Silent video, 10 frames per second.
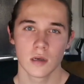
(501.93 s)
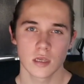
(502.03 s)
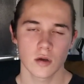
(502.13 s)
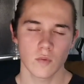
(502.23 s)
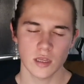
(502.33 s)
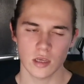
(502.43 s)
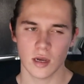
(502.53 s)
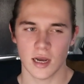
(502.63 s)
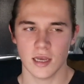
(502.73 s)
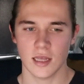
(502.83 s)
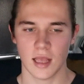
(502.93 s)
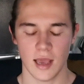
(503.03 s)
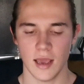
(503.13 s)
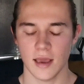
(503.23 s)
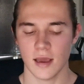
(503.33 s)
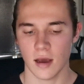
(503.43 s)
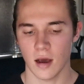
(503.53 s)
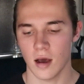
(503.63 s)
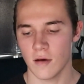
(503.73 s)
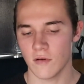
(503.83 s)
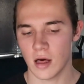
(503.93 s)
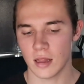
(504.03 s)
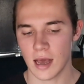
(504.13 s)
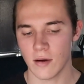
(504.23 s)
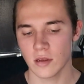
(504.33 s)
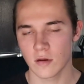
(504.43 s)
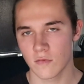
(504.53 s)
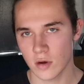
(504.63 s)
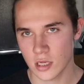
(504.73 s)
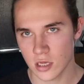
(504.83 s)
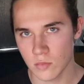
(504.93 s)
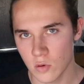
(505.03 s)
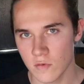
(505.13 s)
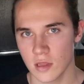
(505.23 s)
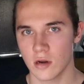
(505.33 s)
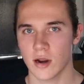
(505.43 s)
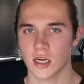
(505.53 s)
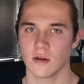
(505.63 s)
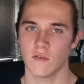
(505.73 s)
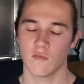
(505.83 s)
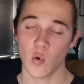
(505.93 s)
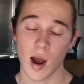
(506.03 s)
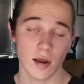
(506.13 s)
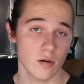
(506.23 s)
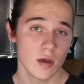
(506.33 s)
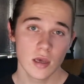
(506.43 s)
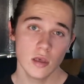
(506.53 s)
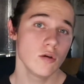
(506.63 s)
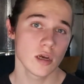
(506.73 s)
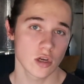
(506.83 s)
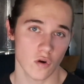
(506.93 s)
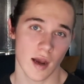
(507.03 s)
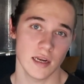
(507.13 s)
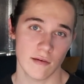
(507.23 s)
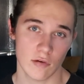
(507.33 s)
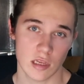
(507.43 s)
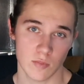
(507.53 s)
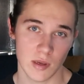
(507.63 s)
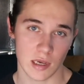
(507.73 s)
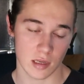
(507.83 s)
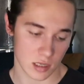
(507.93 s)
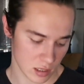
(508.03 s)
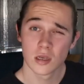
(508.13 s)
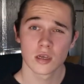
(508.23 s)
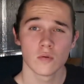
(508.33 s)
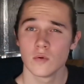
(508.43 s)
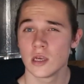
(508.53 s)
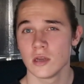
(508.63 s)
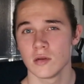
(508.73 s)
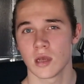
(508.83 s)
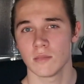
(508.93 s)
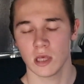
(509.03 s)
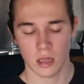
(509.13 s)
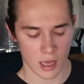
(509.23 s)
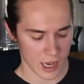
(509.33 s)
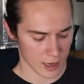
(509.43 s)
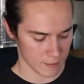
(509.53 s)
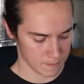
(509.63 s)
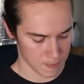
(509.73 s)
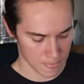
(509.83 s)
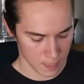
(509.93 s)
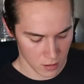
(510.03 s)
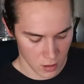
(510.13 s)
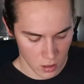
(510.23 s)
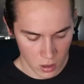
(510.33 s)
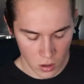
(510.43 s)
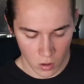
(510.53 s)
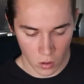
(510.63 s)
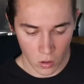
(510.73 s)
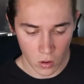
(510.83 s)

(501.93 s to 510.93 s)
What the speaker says: So once you kind of get the hang of allowing your voice to move in the direction of a vibrato, you can try different speeds. So we could do something like oh,